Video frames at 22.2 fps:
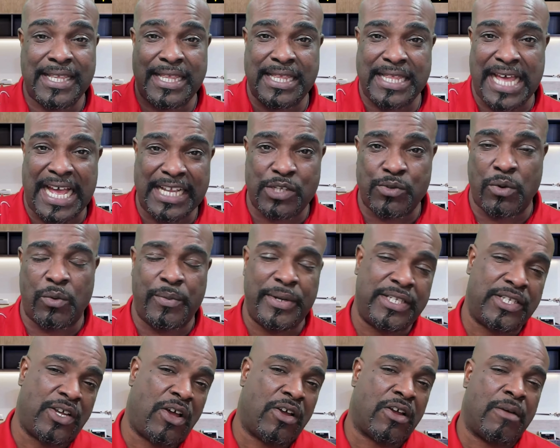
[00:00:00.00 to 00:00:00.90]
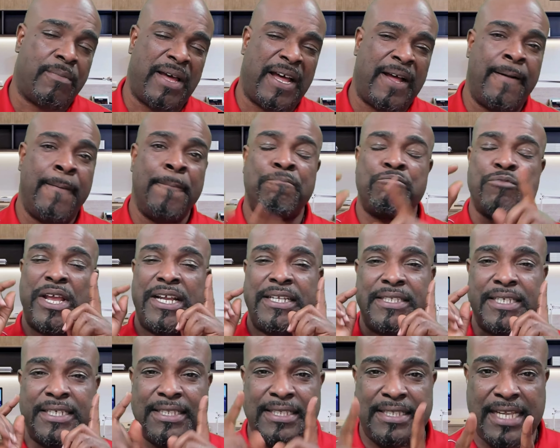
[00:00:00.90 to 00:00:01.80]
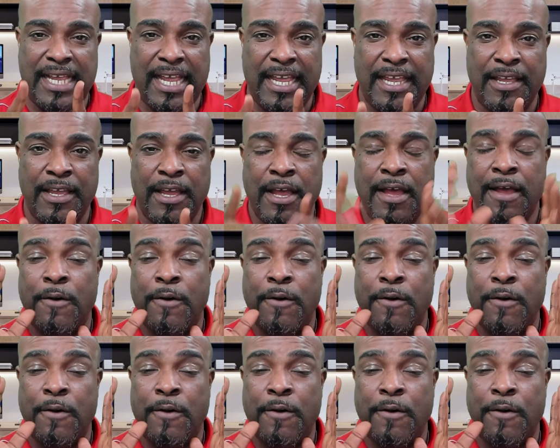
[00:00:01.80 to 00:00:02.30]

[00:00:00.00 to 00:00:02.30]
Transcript: That's what we talk about. And today